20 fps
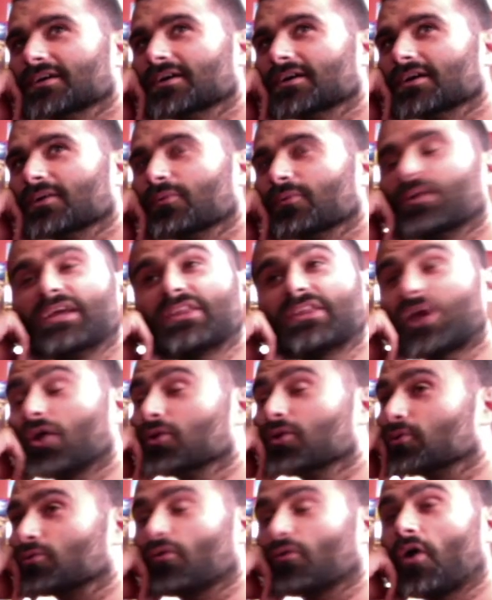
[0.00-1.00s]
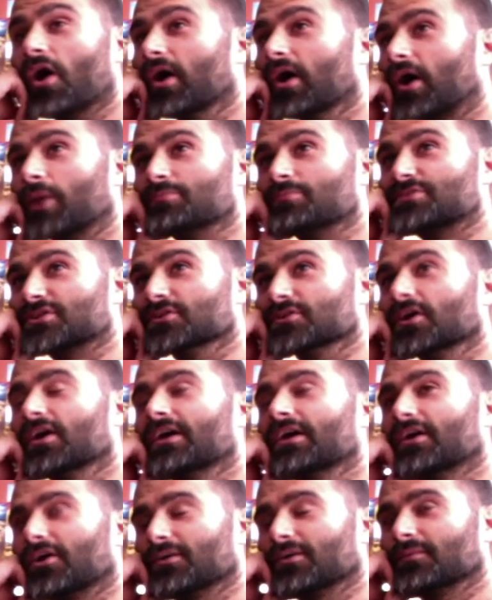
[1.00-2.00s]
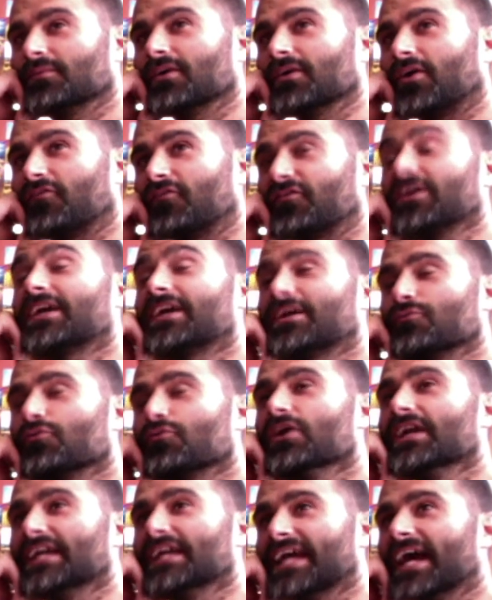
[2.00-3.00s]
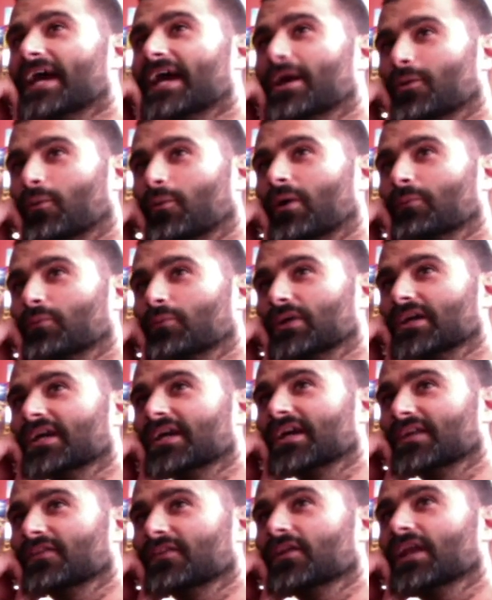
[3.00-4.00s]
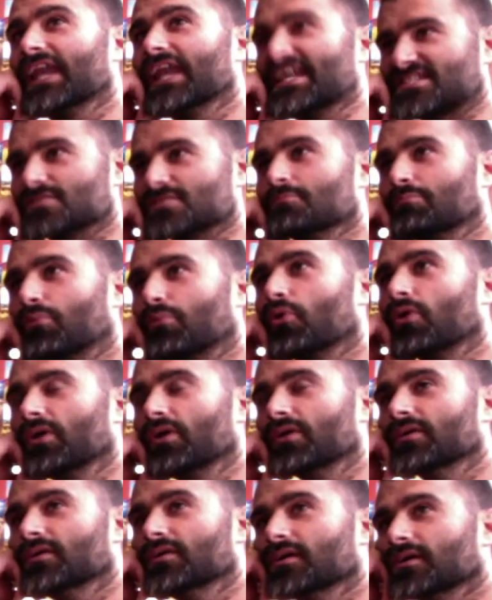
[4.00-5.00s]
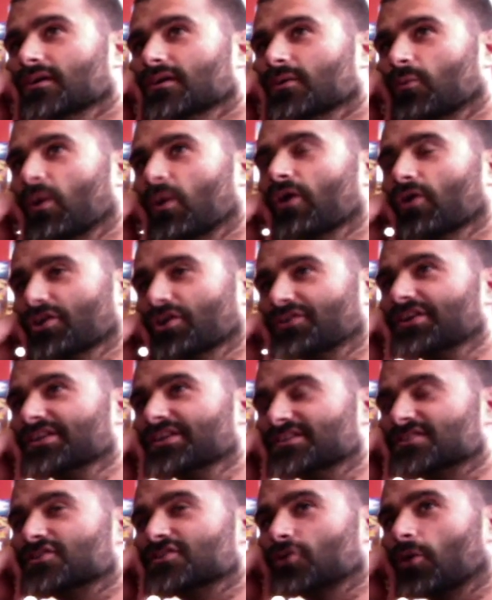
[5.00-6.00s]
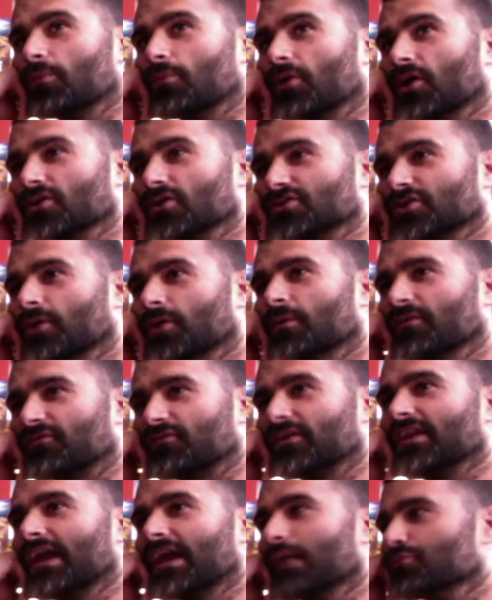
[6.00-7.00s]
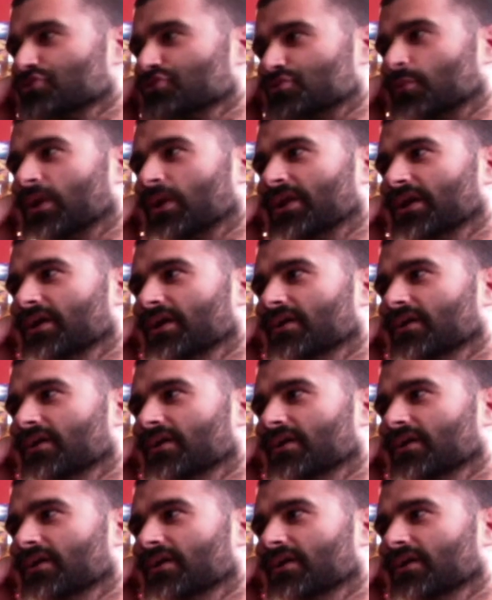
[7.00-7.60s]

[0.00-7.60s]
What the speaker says: We done all right up to. I think it really hit when we hit the lesson point where I did stop last time. I think that was when it.